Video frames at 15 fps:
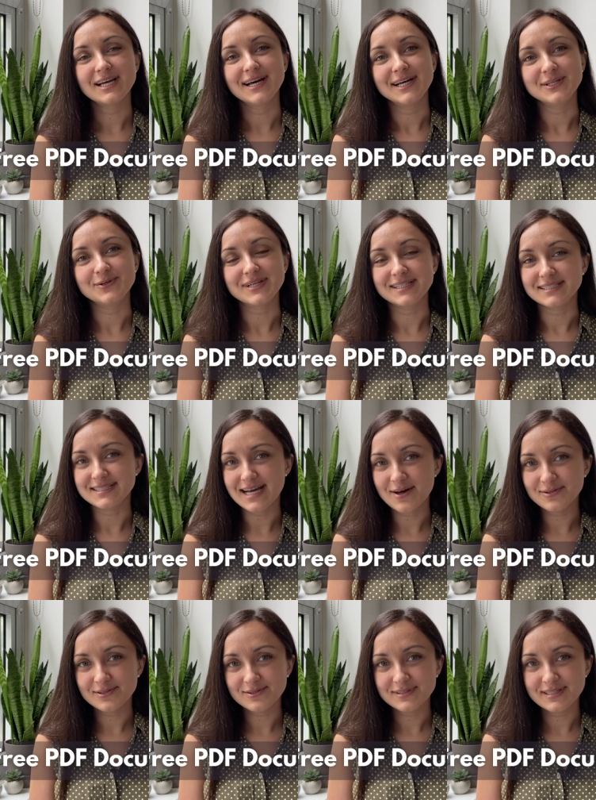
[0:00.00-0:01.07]
You can
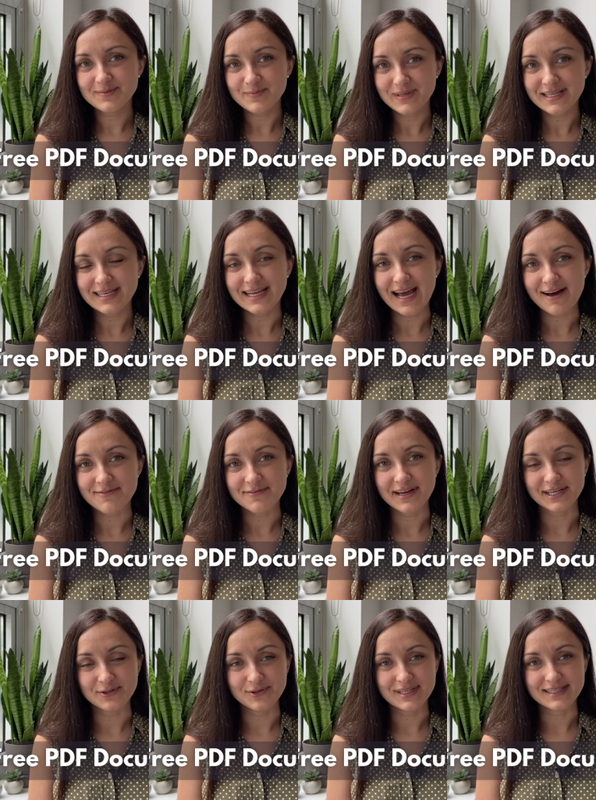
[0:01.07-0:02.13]
download the PDF
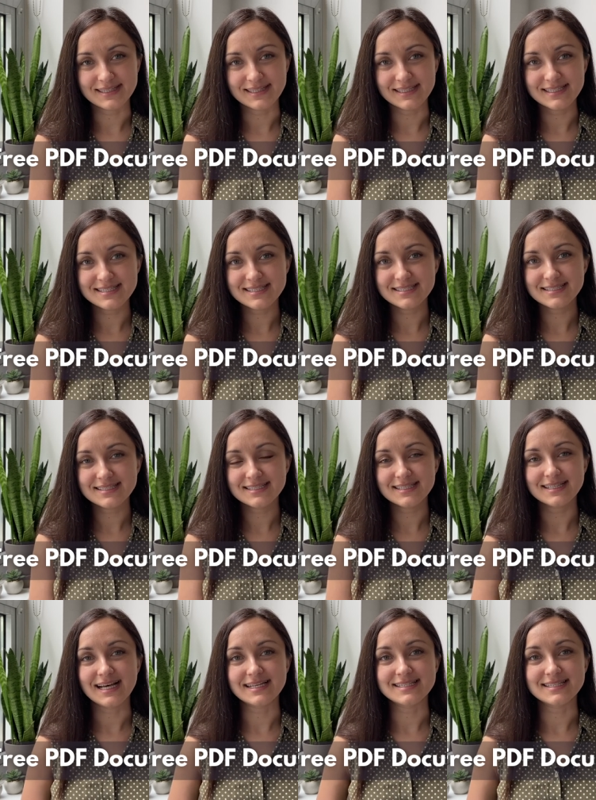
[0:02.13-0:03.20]
and you can listen to
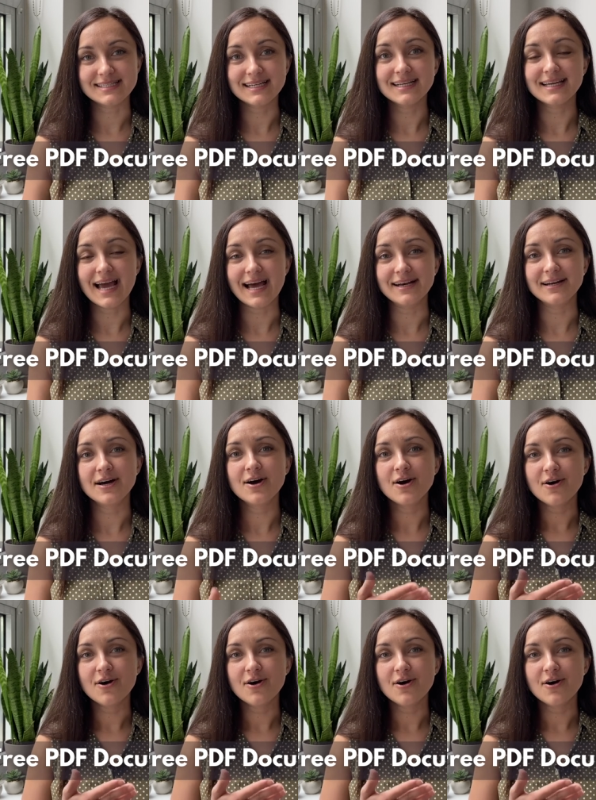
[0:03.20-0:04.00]
the lesson again,